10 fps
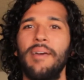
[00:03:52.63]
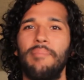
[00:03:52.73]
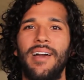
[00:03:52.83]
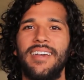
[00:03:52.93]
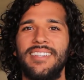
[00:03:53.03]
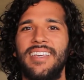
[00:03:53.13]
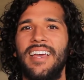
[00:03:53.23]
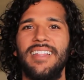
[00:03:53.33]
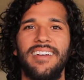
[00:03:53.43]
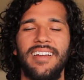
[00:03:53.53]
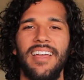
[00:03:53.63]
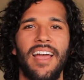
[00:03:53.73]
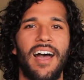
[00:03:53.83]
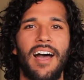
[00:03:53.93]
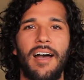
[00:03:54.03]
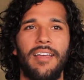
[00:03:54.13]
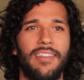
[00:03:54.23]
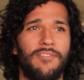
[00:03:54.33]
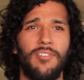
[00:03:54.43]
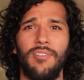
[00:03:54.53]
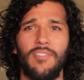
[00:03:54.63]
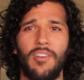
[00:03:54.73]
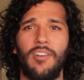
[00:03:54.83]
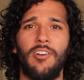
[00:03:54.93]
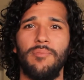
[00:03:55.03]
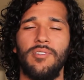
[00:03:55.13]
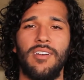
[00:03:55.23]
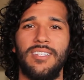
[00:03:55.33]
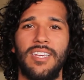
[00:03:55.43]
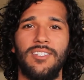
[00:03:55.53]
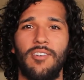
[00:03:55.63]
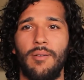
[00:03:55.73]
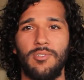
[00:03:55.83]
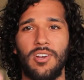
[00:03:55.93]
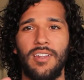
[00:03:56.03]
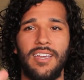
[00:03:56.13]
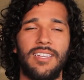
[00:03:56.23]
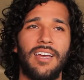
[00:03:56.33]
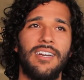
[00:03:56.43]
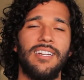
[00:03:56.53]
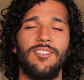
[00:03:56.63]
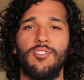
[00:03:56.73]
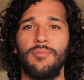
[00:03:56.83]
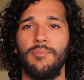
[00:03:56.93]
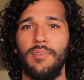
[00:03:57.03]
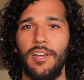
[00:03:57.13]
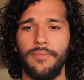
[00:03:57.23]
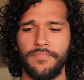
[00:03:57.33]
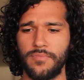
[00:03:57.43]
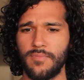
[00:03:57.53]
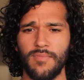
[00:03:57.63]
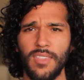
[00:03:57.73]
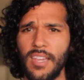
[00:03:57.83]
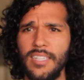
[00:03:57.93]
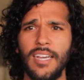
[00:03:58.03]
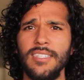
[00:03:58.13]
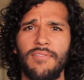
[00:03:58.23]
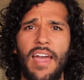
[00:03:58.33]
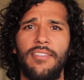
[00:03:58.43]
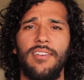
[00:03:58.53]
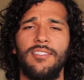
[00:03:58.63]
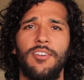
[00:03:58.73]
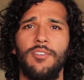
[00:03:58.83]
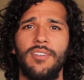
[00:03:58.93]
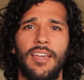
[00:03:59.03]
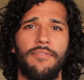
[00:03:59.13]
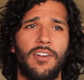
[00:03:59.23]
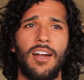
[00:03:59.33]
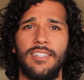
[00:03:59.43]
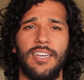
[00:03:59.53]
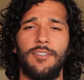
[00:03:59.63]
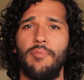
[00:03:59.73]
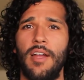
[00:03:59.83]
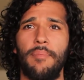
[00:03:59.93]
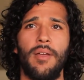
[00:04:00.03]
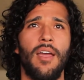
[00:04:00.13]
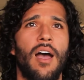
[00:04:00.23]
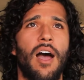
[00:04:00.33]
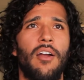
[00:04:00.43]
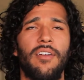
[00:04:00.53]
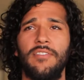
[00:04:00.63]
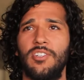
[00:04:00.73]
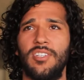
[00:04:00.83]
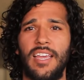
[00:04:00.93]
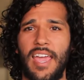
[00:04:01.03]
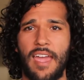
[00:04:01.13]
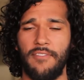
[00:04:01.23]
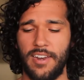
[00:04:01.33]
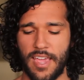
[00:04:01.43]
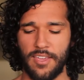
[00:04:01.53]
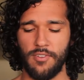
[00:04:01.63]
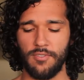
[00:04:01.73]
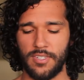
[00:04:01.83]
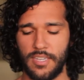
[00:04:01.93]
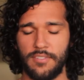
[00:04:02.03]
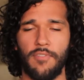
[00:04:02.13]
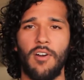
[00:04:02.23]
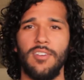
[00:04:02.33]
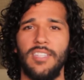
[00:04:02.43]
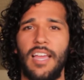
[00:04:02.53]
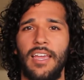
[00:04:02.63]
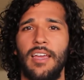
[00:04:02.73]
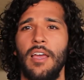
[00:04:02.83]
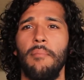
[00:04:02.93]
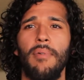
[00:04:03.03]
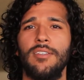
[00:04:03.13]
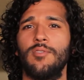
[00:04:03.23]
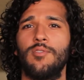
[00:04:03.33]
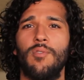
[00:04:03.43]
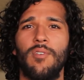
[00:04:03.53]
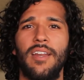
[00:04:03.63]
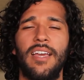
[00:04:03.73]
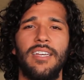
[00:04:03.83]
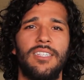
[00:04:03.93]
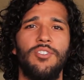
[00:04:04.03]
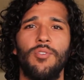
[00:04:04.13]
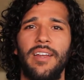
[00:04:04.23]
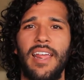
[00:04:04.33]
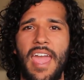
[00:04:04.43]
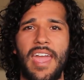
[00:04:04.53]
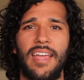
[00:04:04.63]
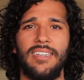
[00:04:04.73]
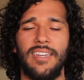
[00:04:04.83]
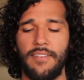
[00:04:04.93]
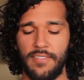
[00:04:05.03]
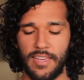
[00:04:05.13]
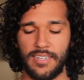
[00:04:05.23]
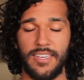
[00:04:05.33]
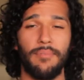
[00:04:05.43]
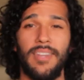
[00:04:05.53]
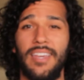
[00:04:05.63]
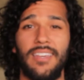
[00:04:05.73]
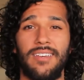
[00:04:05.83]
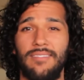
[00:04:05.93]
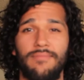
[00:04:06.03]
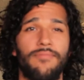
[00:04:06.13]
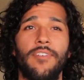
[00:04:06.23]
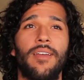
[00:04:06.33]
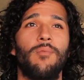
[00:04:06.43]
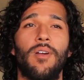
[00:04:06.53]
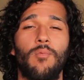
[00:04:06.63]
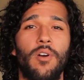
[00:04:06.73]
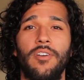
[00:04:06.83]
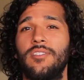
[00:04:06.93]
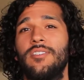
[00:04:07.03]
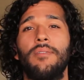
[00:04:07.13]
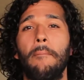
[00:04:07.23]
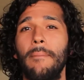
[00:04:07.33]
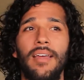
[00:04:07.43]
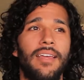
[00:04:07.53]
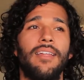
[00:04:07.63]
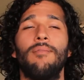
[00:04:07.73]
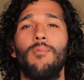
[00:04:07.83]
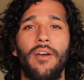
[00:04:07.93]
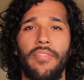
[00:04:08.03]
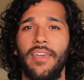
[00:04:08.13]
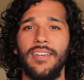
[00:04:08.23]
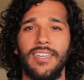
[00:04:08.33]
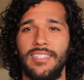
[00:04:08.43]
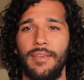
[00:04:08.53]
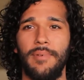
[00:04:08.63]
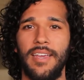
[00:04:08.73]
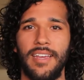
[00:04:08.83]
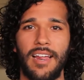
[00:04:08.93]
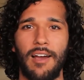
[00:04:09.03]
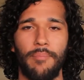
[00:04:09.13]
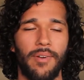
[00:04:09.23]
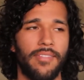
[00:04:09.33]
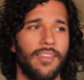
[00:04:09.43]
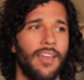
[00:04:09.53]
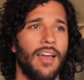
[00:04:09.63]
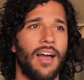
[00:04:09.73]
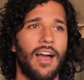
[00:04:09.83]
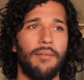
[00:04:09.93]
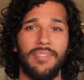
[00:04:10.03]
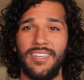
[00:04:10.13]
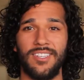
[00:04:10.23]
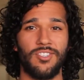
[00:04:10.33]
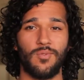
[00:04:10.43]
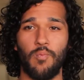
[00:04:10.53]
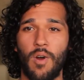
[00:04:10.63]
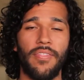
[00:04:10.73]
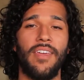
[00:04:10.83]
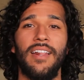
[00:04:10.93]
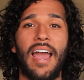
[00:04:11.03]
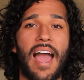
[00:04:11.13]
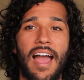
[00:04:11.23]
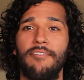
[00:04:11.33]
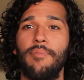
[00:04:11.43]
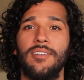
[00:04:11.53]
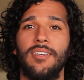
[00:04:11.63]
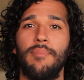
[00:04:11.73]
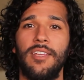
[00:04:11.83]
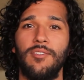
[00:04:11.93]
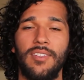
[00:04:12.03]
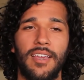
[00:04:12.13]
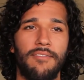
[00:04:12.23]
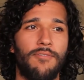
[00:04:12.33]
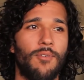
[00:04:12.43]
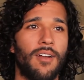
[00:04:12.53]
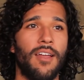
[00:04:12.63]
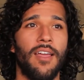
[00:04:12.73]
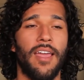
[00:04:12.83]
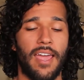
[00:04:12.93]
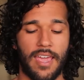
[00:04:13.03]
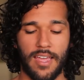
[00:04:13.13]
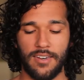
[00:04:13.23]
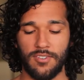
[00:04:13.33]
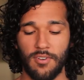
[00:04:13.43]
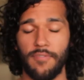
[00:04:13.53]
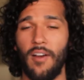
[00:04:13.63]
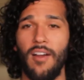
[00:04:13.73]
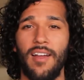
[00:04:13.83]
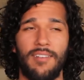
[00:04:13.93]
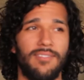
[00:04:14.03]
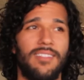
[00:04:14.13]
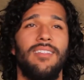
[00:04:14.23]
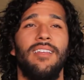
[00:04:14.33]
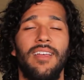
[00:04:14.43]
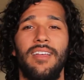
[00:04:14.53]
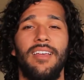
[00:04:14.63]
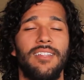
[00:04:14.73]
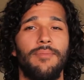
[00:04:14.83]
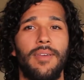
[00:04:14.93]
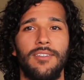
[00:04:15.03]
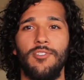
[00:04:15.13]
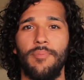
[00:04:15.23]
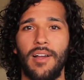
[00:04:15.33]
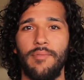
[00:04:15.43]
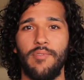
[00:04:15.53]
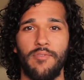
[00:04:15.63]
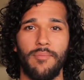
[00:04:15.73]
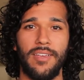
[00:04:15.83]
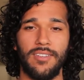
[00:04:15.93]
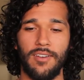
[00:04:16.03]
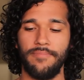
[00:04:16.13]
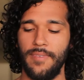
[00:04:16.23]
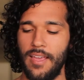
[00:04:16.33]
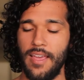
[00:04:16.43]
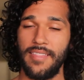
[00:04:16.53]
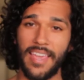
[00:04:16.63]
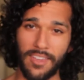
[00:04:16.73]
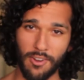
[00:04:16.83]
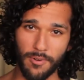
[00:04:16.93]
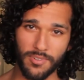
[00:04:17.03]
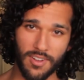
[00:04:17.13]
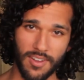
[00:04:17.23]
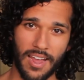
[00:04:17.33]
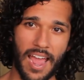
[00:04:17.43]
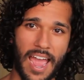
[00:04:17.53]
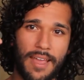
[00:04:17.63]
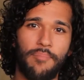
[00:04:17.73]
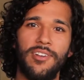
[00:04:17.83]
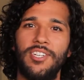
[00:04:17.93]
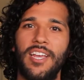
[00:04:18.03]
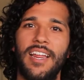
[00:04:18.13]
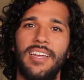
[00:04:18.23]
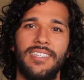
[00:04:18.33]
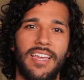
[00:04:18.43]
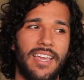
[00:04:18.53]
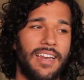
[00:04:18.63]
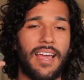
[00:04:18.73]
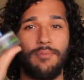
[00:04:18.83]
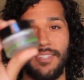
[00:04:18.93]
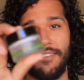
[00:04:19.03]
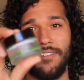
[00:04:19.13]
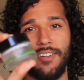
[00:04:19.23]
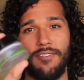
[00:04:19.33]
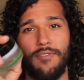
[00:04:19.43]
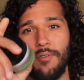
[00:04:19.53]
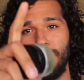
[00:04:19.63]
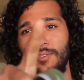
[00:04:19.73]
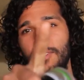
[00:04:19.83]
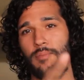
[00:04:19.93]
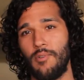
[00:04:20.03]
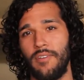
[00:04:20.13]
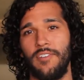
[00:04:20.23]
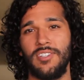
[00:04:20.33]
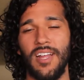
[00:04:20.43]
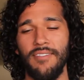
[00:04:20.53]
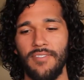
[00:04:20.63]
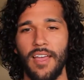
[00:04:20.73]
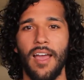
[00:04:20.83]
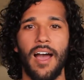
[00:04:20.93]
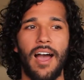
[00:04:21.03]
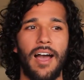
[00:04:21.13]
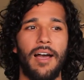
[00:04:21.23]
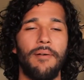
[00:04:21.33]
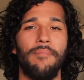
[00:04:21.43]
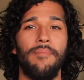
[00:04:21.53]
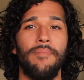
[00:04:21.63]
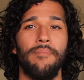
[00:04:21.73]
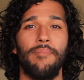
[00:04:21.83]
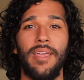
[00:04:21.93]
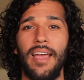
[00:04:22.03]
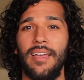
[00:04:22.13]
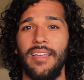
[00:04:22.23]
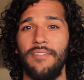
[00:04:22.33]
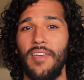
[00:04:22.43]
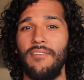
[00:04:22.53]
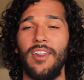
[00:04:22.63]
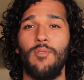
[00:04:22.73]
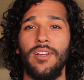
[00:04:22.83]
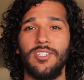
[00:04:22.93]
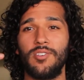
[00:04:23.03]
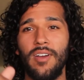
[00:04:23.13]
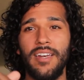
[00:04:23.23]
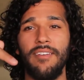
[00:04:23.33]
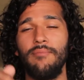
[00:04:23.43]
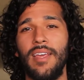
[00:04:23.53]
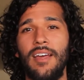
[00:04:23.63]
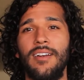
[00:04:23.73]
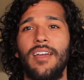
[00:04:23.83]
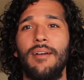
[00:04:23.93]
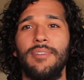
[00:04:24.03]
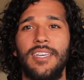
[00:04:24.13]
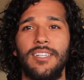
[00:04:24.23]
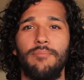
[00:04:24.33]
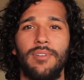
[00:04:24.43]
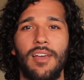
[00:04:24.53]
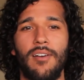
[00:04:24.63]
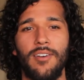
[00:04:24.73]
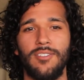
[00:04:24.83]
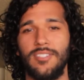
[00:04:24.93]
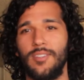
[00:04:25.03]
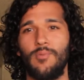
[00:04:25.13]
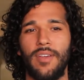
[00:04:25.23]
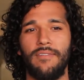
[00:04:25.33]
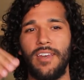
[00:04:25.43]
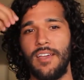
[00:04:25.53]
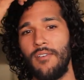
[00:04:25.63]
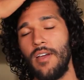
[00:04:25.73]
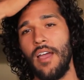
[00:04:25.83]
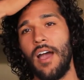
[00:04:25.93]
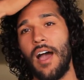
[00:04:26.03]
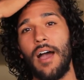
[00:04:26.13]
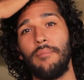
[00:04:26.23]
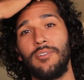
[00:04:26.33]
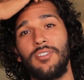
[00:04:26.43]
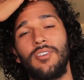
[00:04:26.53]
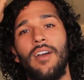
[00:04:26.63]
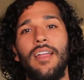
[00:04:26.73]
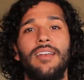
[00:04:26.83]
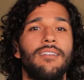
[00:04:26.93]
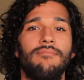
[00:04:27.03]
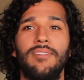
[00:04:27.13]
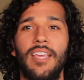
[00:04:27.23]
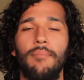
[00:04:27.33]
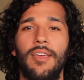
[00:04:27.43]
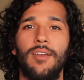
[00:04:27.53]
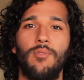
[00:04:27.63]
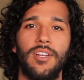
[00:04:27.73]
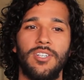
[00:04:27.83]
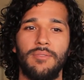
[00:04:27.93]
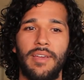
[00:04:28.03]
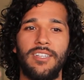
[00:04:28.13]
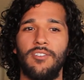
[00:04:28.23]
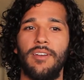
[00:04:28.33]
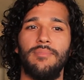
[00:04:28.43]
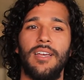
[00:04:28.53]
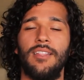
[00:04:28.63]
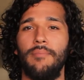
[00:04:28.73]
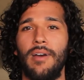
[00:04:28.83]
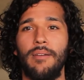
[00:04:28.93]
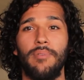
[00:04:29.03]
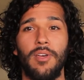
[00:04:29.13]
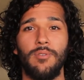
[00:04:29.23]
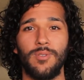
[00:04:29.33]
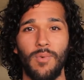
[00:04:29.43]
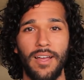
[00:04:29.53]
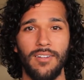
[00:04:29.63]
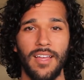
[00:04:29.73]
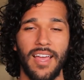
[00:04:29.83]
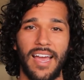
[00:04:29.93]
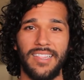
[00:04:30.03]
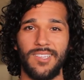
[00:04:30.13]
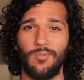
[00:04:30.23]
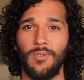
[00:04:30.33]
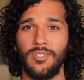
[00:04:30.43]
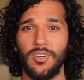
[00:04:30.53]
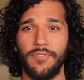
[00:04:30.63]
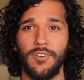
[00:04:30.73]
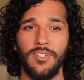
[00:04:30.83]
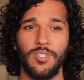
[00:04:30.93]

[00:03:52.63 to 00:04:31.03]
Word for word: Bianca Taylor, uh, and if you even go on Herbstrong's Instagram, which I'll link down in the description below tons of athletes are using it for contest prep uh, or even just like everyday use as far as like muscle soreness, joint aches and everything. CBD can freaking work wonders. There's a million and one things that CBD can help with. Um, this is just one thing that I've personally been using it for. And so far I would, it, has been super helpful for me. So thank you HerbStrong. I appreciate it. And I will definitely look forward to using more of your stuff. Um, but yeah, if you have any questions, go ahead and leave them down in the comment section below. I know this is a quick video, um, but just go ahead and DM me any questions. My Instagram's down at the bottom below as well, at the Swole Surfer.